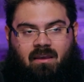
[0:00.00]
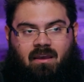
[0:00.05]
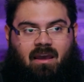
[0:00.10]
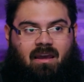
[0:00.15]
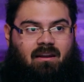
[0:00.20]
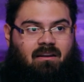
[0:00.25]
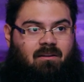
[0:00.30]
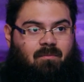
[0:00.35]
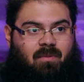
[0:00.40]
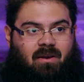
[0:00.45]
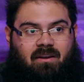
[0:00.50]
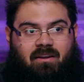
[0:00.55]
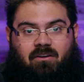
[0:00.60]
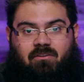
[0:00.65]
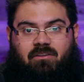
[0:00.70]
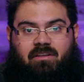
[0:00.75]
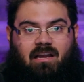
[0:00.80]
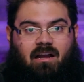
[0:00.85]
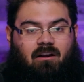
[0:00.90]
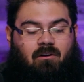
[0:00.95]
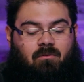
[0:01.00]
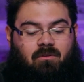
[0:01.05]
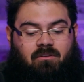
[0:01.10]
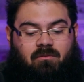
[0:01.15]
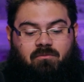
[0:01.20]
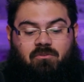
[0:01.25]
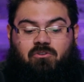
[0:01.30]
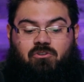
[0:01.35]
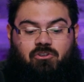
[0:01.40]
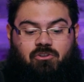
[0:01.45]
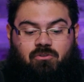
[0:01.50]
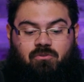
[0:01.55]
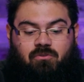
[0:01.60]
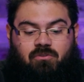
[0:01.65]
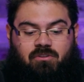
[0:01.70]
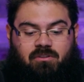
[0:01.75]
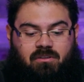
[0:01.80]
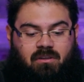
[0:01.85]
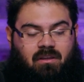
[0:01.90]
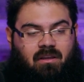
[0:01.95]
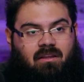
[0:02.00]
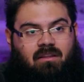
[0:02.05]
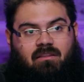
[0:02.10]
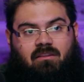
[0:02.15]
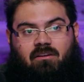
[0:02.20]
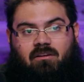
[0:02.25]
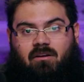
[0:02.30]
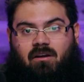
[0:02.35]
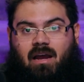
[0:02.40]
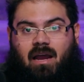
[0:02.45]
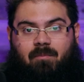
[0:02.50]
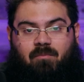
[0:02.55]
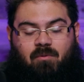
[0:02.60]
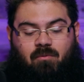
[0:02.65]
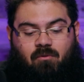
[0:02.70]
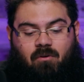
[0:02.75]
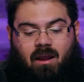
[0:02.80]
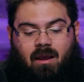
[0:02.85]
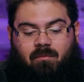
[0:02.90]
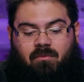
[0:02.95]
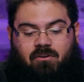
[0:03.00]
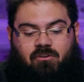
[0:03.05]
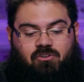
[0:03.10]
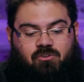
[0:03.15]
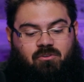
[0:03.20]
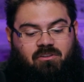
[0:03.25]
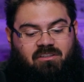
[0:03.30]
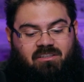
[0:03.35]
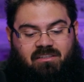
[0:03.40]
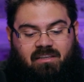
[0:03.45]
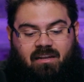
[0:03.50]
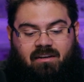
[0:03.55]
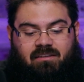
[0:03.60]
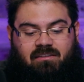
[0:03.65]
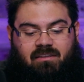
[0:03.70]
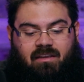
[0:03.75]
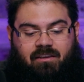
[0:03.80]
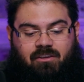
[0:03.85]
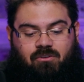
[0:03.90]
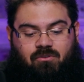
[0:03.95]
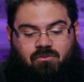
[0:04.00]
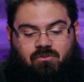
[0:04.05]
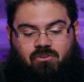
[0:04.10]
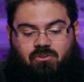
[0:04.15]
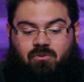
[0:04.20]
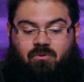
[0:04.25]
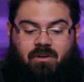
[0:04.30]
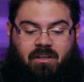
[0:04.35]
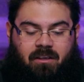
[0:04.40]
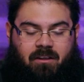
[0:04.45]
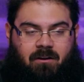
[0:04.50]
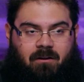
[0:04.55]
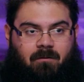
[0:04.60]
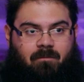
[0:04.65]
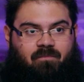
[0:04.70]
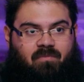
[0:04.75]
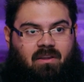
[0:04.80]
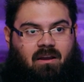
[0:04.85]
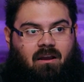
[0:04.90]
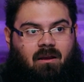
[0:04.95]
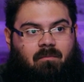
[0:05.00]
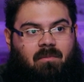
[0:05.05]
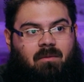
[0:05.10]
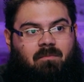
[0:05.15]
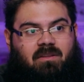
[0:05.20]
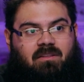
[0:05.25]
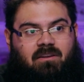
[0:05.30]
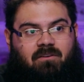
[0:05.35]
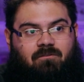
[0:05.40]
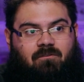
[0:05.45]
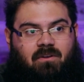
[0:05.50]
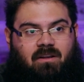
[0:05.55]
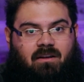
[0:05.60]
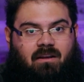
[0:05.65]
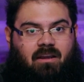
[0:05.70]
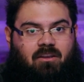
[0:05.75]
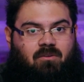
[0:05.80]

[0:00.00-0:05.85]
And then depending on the algorithm you choose, the hyperparameters or the settings that you tune here uh, may be different.